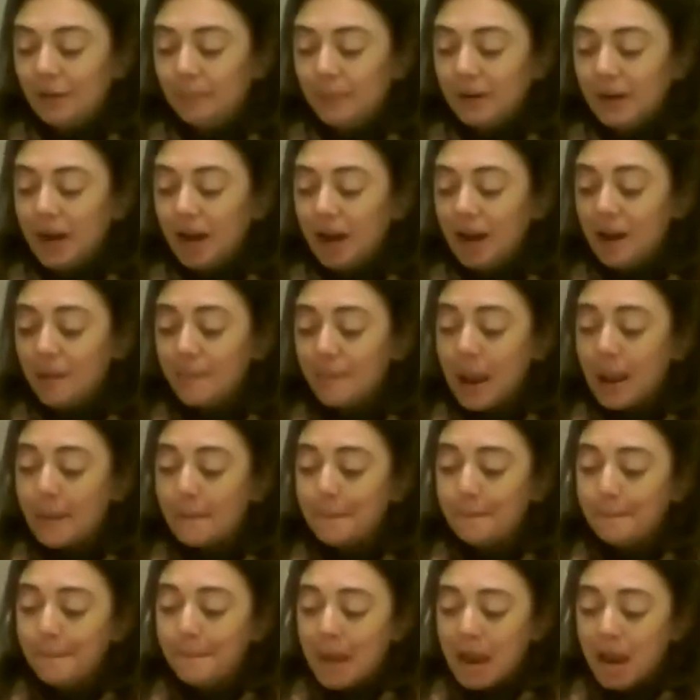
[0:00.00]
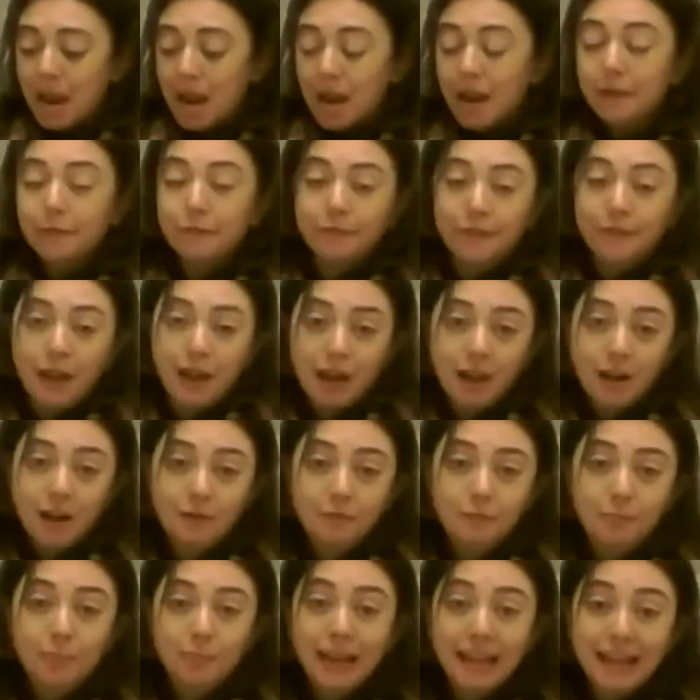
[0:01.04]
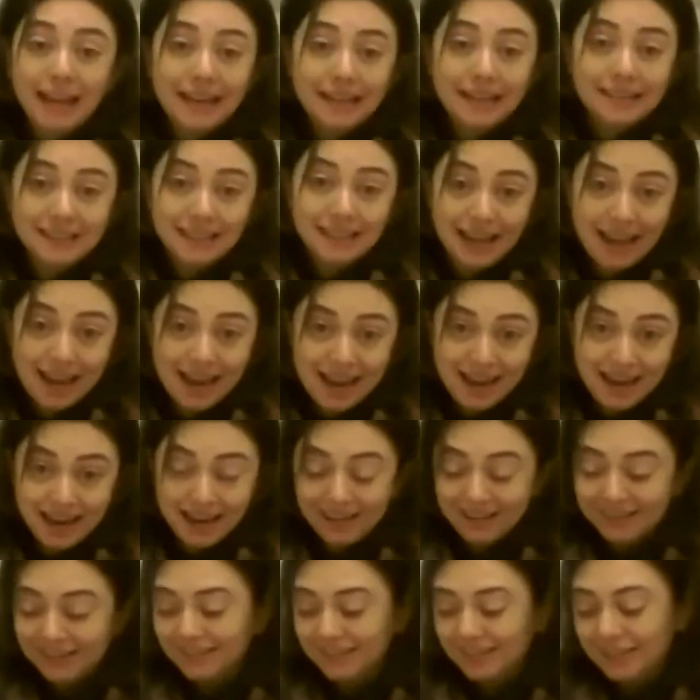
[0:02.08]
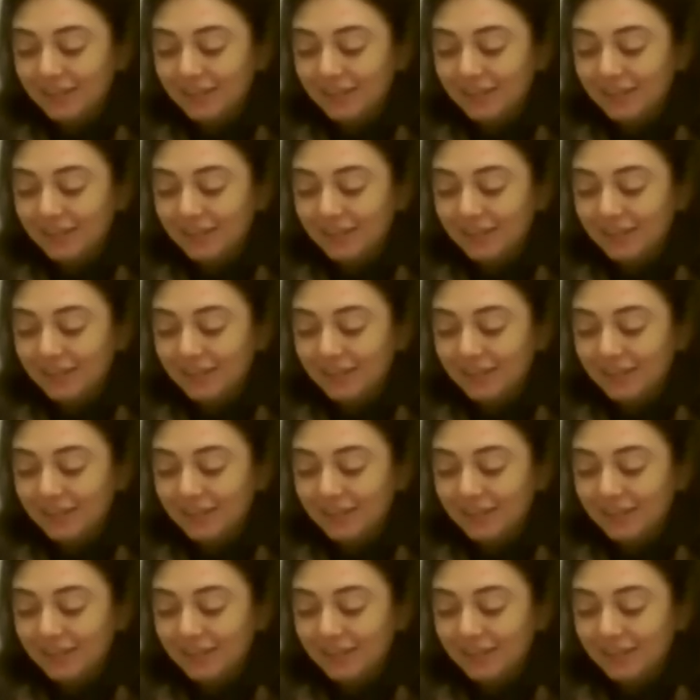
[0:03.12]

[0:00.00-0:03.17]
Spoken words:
but I am a big fan of plantains.